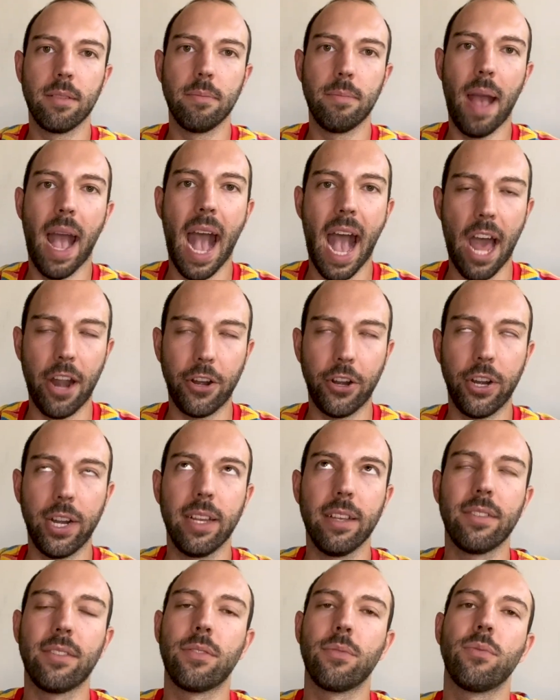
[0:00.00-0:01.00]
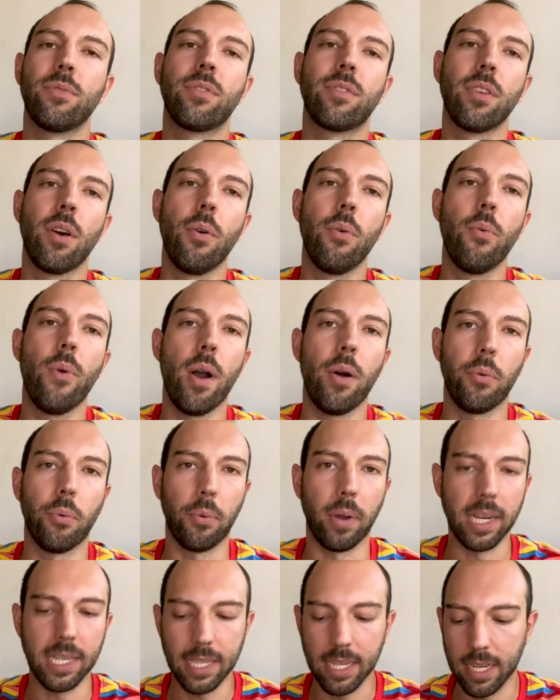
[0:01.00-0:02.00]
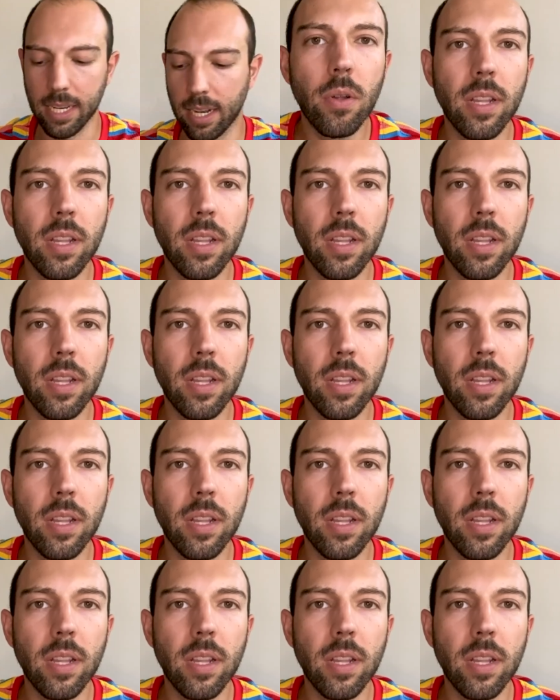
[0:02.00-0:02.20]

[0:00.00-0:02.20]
pattern is so well written.